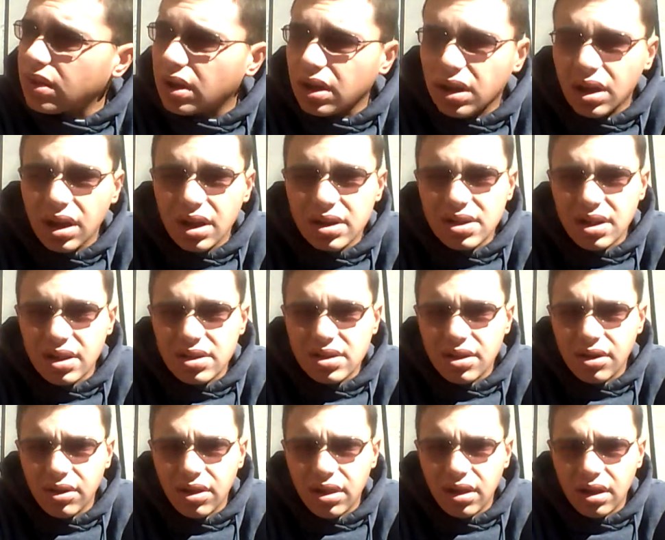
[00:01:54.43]
I guess that's
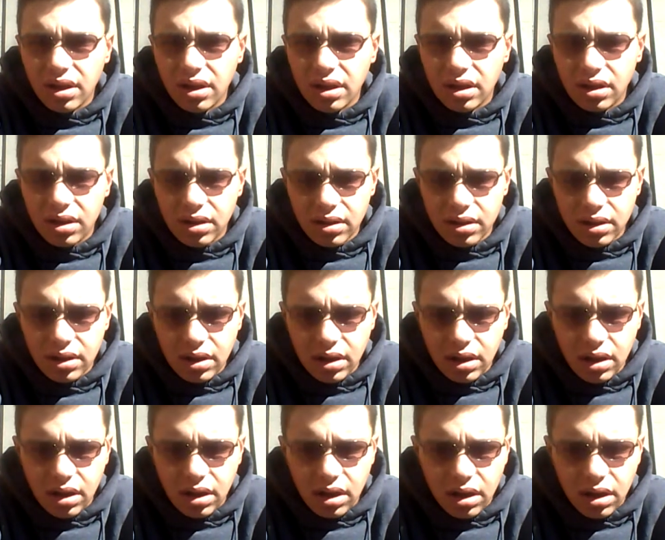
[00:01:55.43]
their thinking.
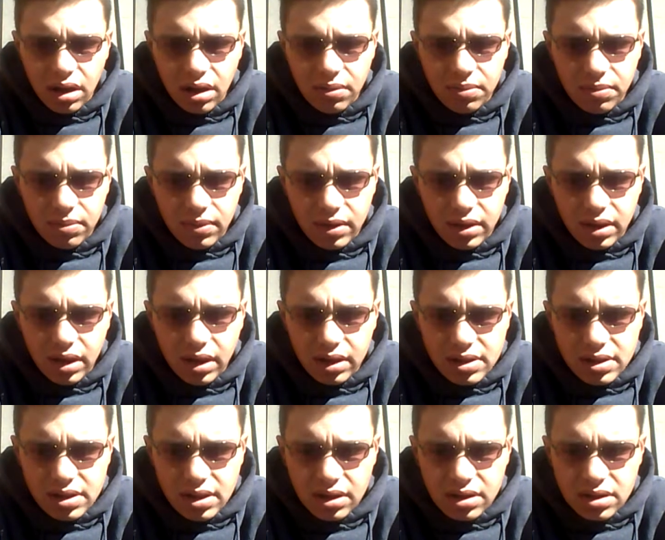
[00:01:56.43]

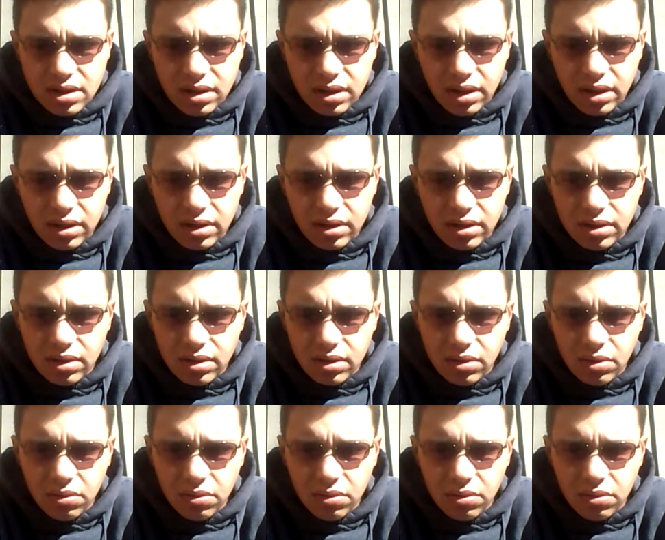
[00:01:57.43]
Essentially,